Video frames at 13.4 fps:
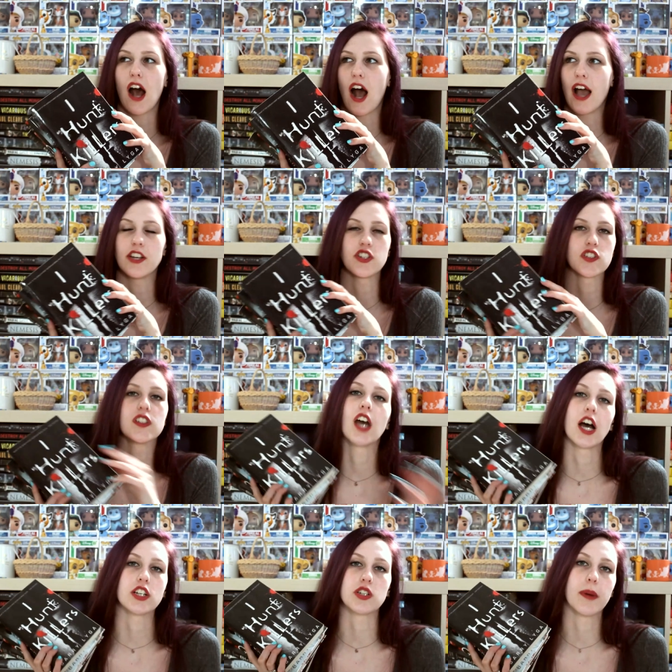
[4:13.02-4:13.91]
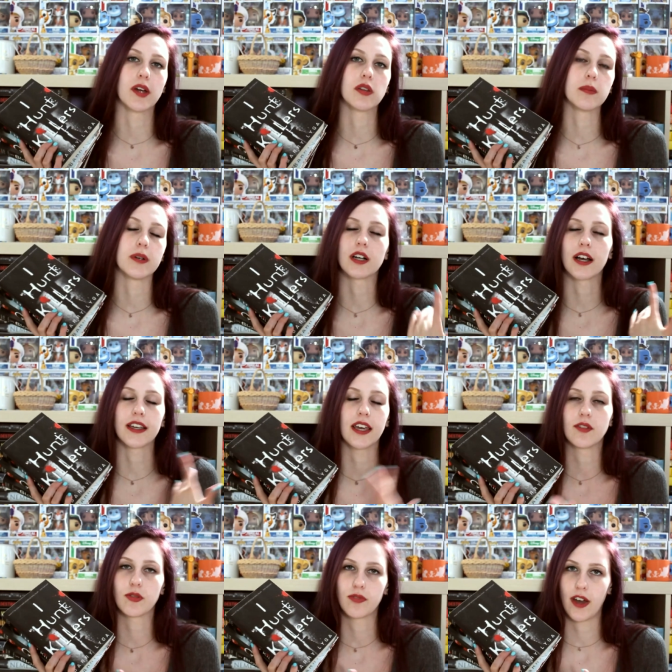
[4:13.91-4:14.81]
I just gush about the book. I
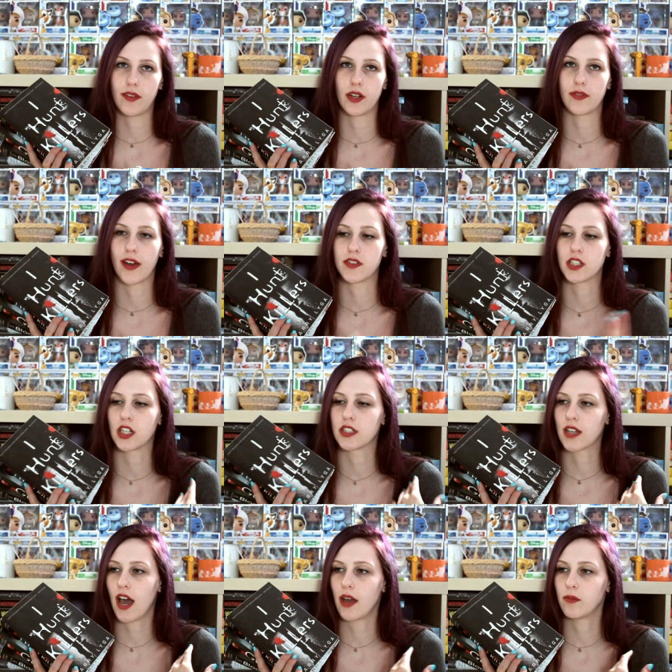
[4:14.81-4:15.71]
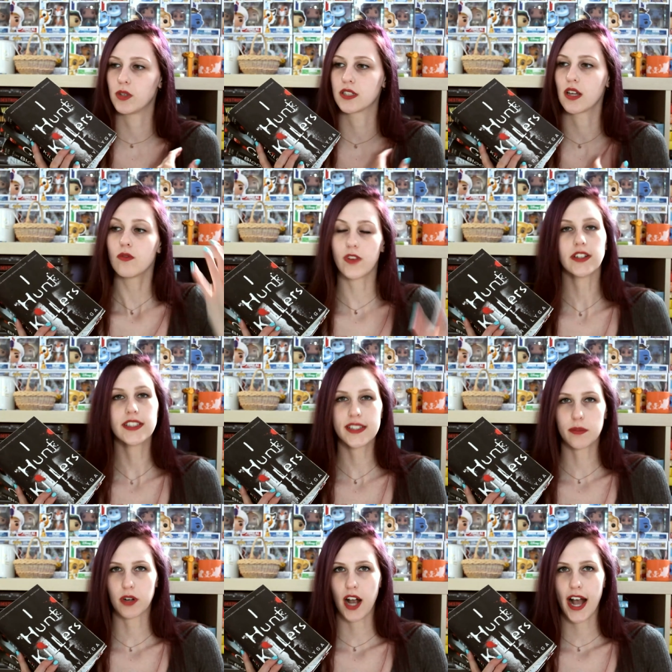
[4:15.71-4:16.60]
gave it 5 out of 5 stars. I was very
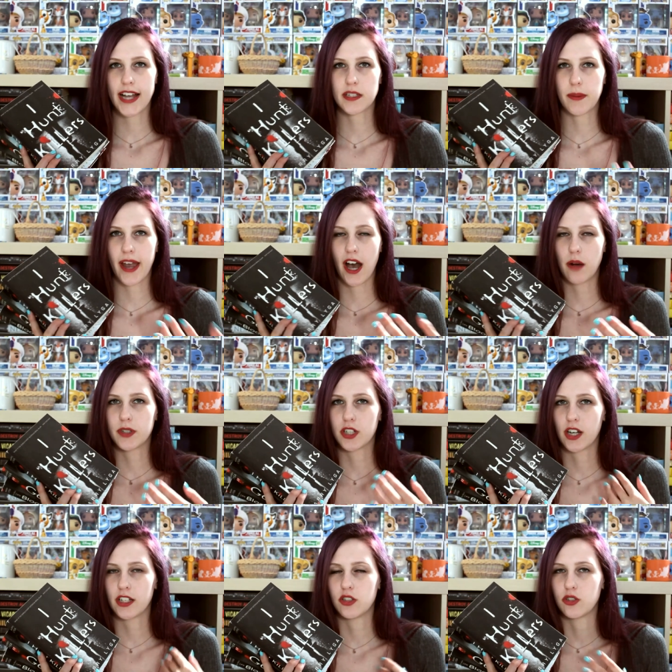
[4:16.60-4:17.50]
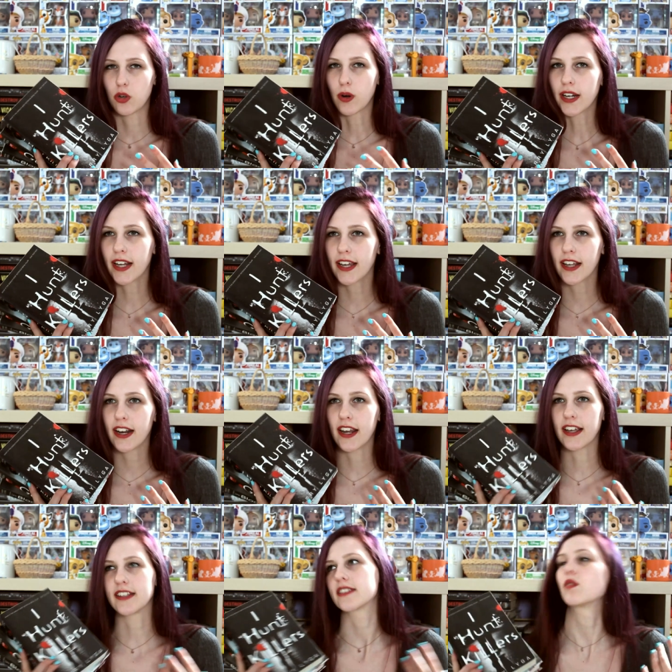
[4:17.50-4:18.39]
surprised by how much I enjoyed it.
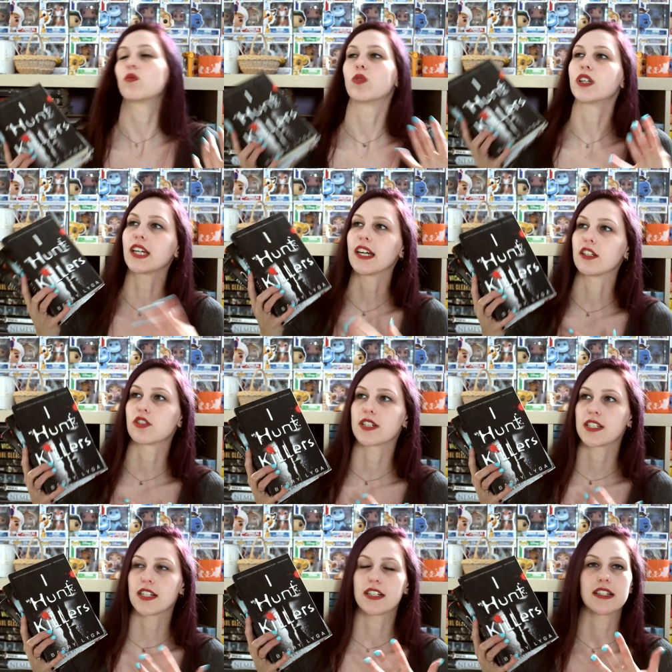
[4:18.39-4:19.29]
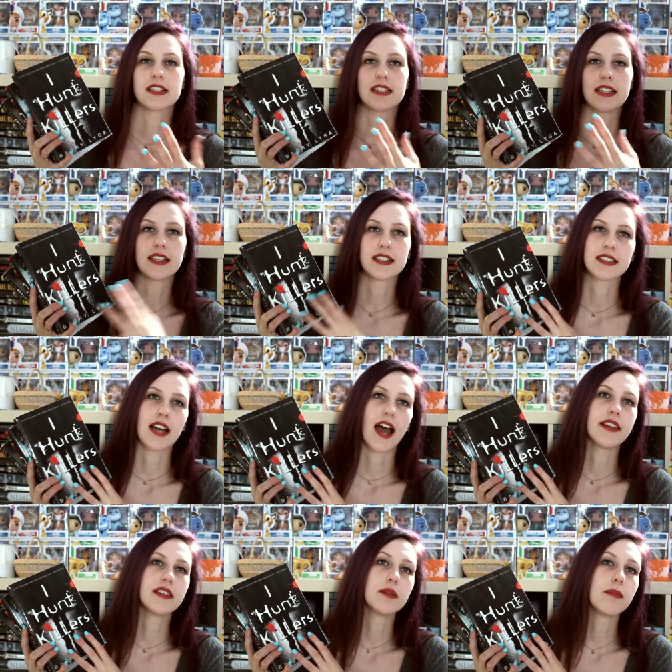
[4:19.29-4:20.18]
It's really interesting to see
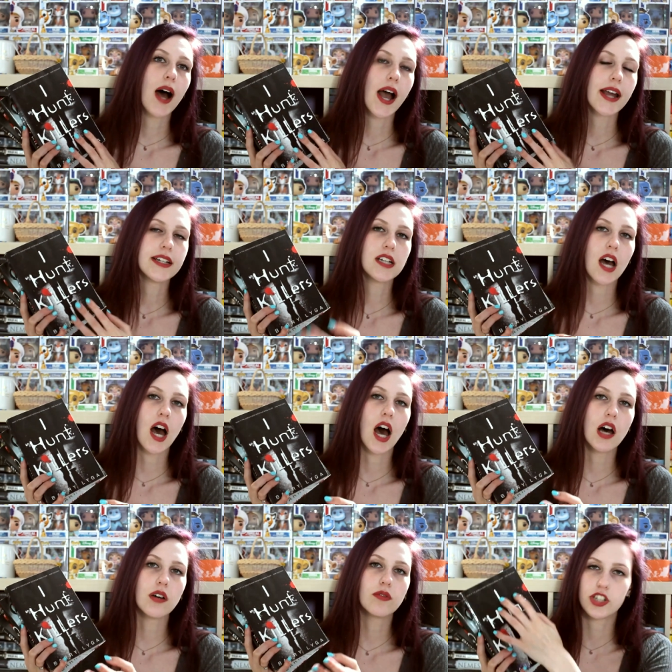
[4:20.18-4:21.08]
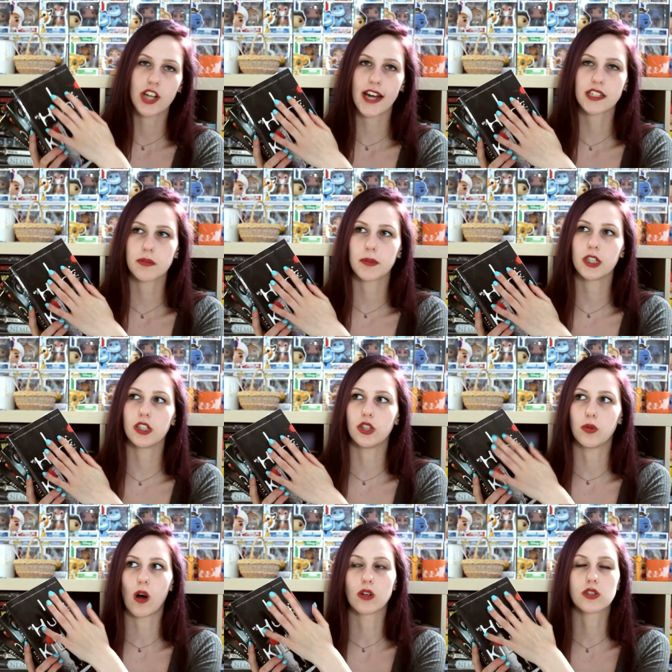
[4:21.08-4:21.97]
inside the mind of Jasper.
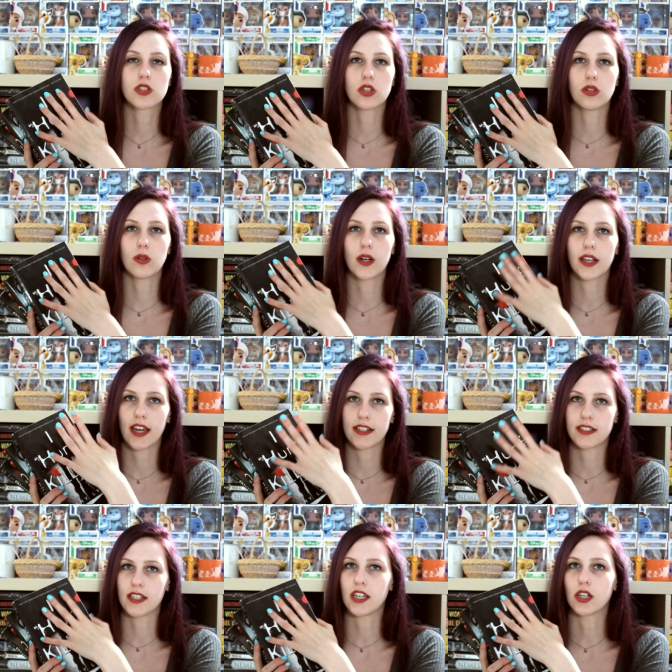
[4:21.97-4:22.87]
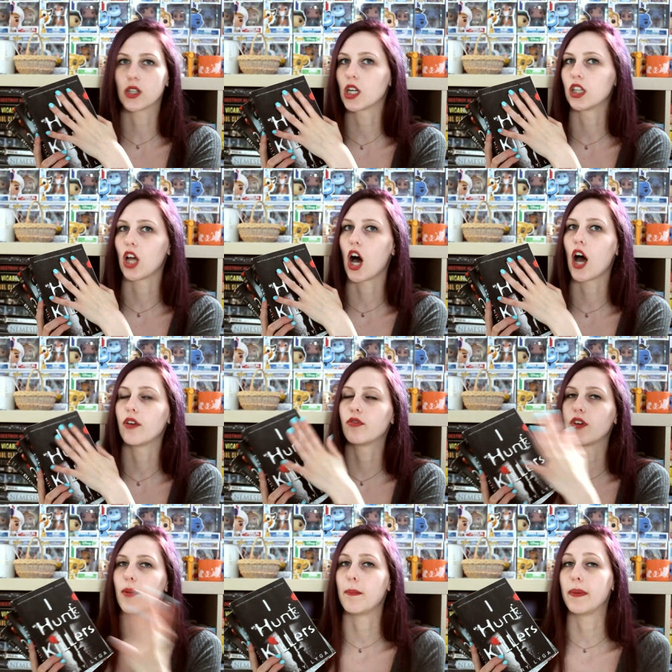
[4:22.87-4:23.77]
You also get to hear a lot
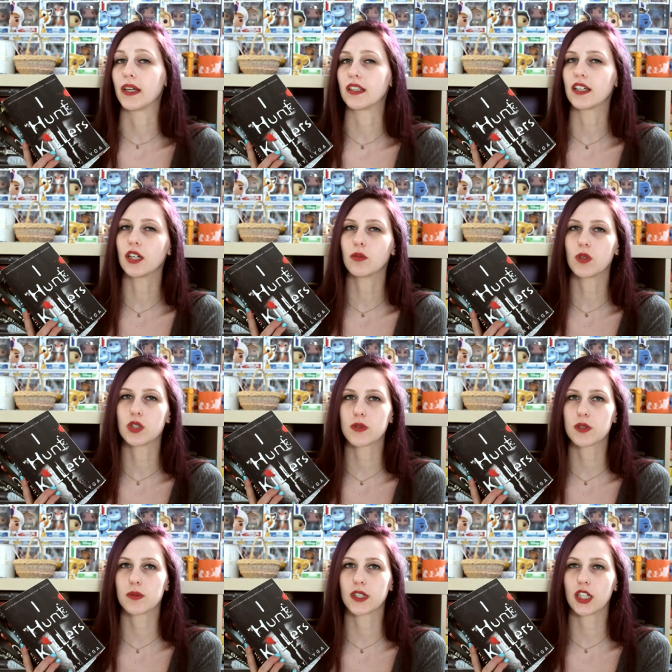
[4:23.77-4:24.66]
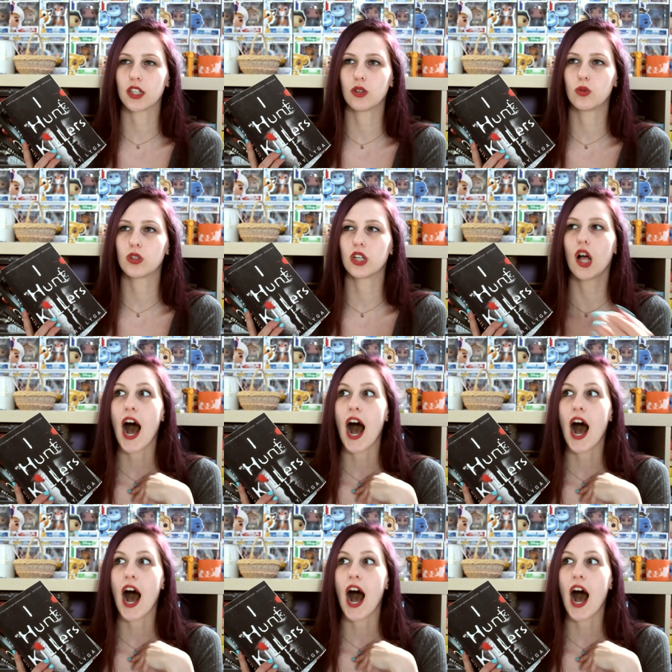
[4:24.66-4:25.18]
from Billy, which was really cool.